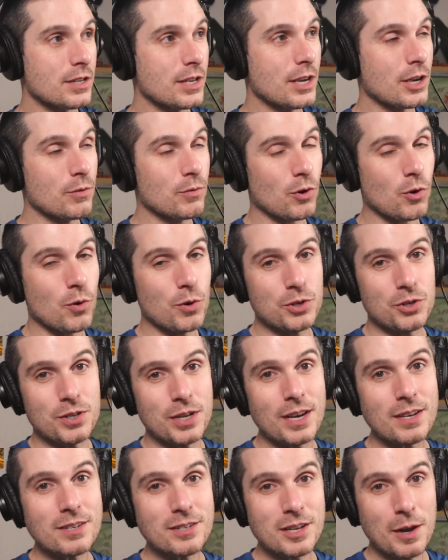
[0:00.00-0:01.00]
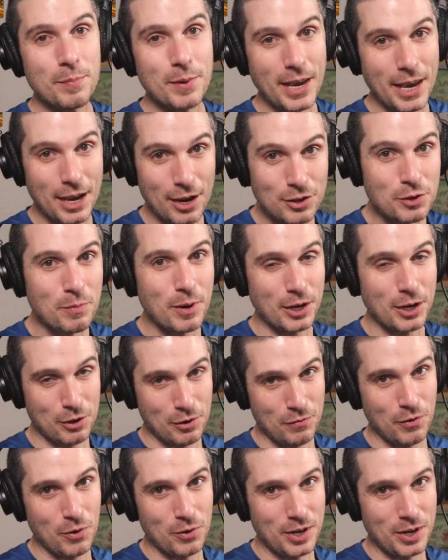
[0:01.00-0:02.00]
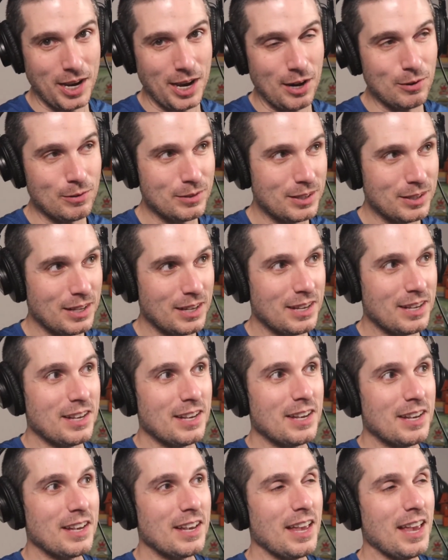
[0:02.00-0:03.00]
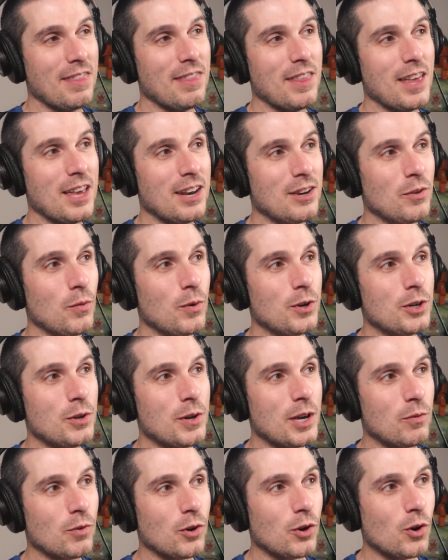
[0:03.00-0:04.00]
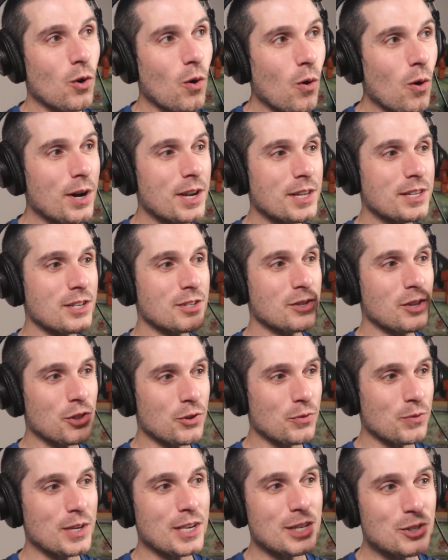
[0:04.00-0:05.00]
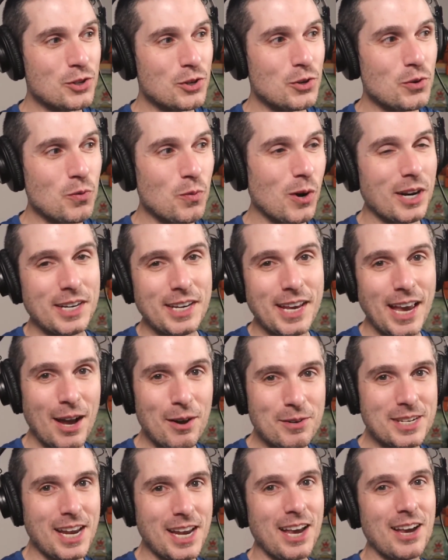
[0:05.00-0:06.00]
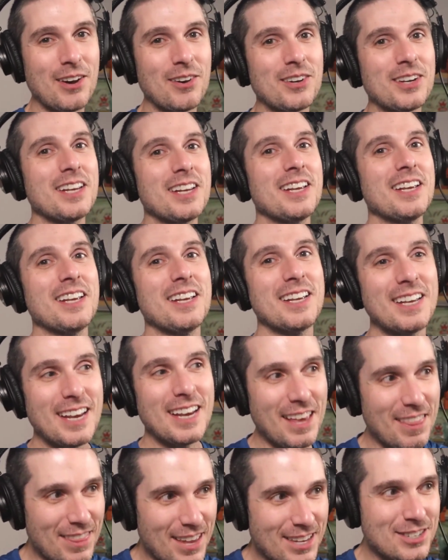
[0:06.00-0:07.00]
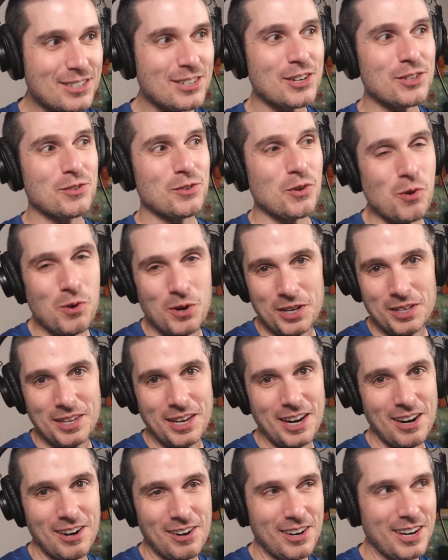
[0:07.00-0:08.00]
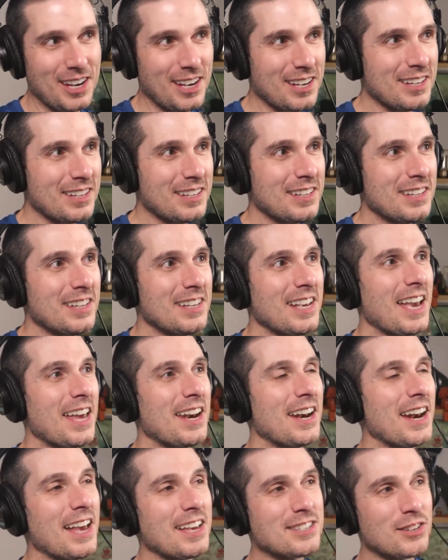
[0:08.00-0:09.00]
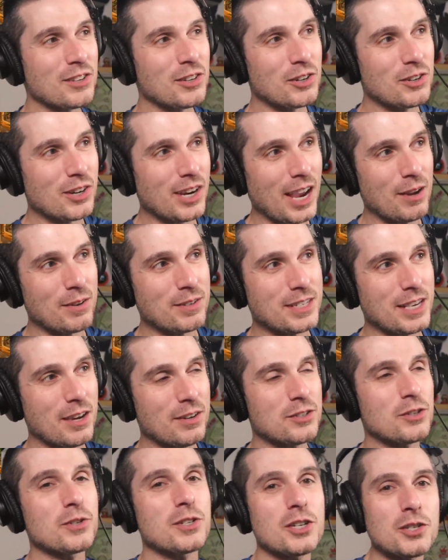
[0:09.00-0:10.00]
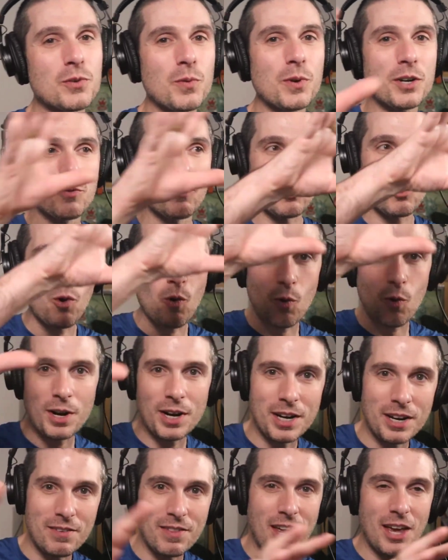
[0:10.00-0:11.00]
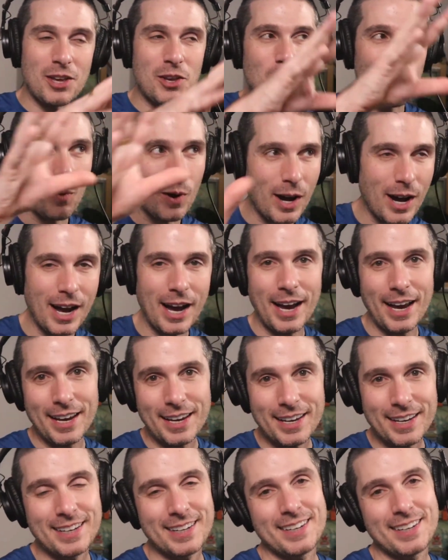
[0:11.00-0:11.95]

It can record your desktop and your microphone now. And then when you hit record, it does a 3, 2, 1 countdown and then starts recording the area. And it has a little countdown. So it doesn't want to record any of that UI.